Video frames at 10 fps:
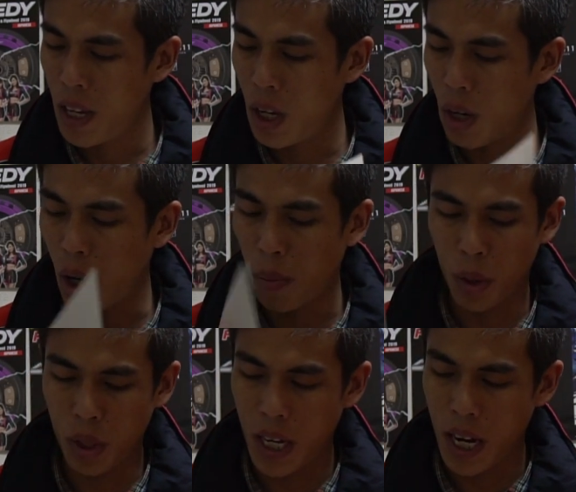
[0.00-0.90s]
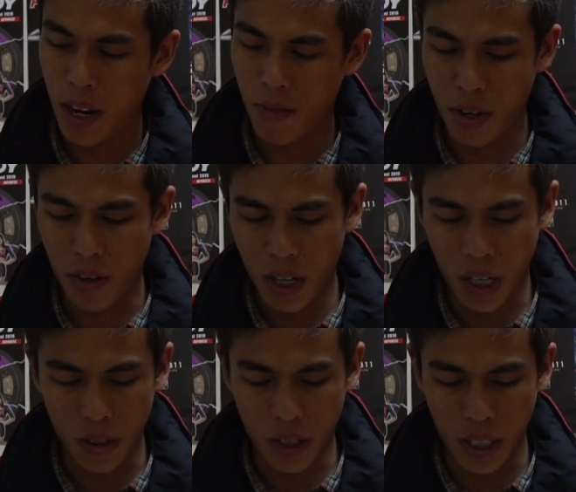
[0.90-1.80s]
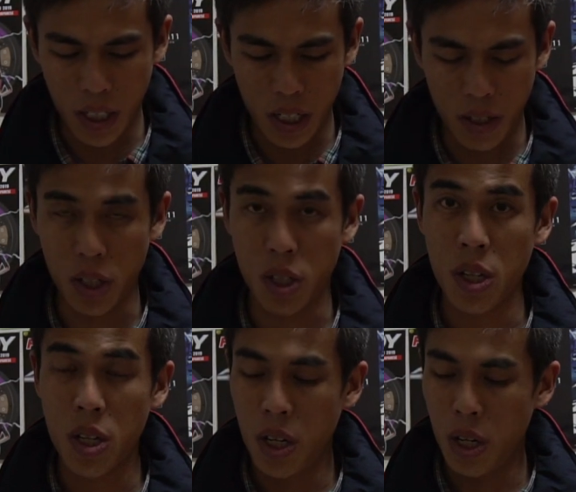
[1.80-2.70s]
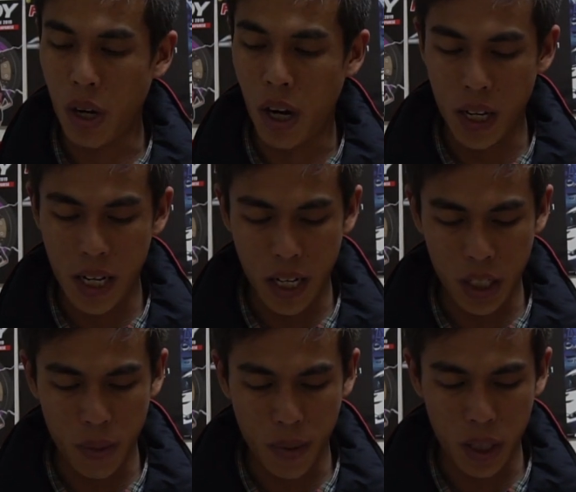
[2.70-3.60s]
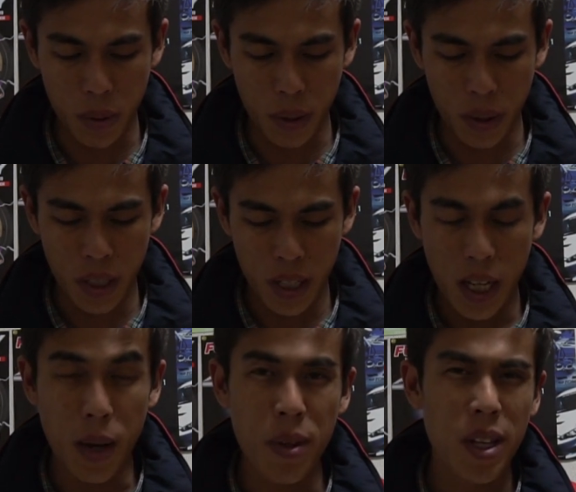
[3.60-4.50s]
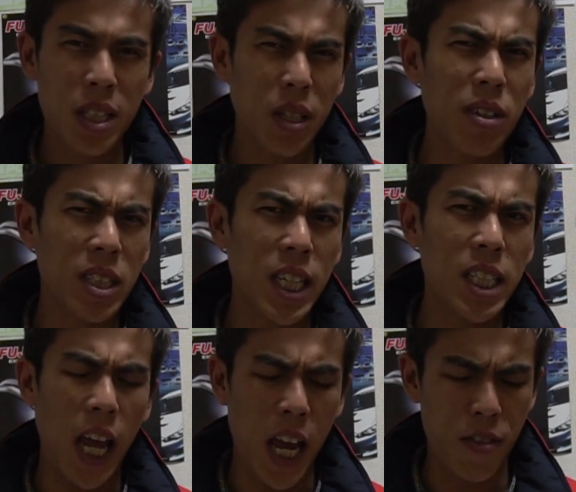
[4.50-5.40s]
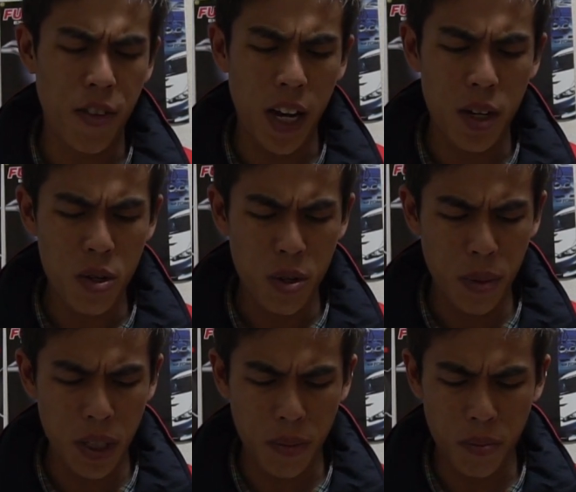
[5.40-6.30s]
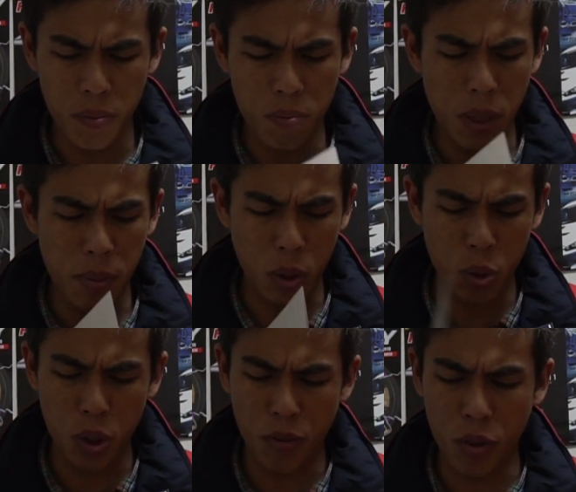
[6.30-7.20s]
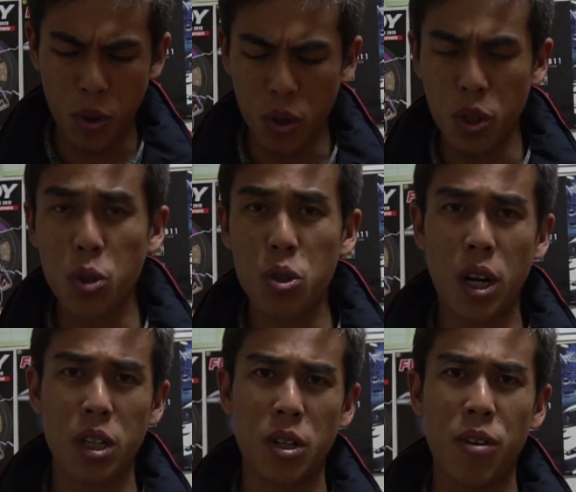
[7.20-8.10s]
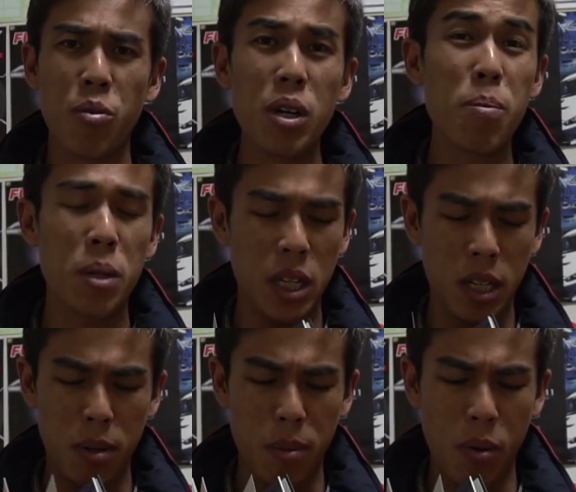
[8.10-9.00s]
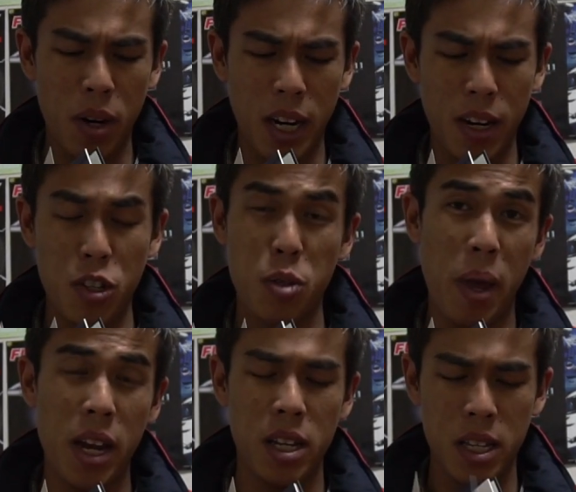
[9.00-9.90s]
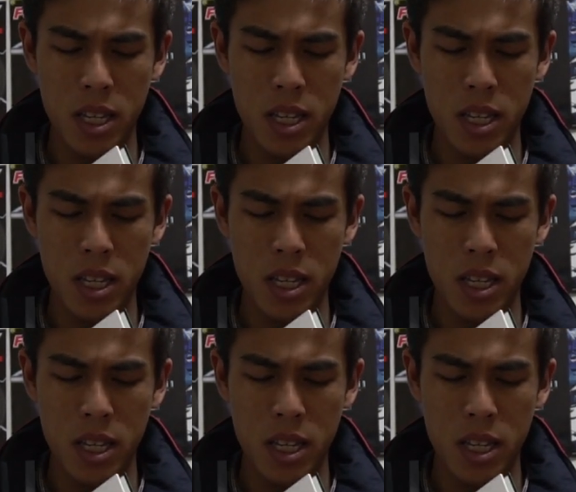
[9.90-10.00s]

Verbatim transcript: you know, options they have. And cars like this are just, you know, highly customizable. Sometimes it does add value, but some people who look for used cars are really particular about what kind of spec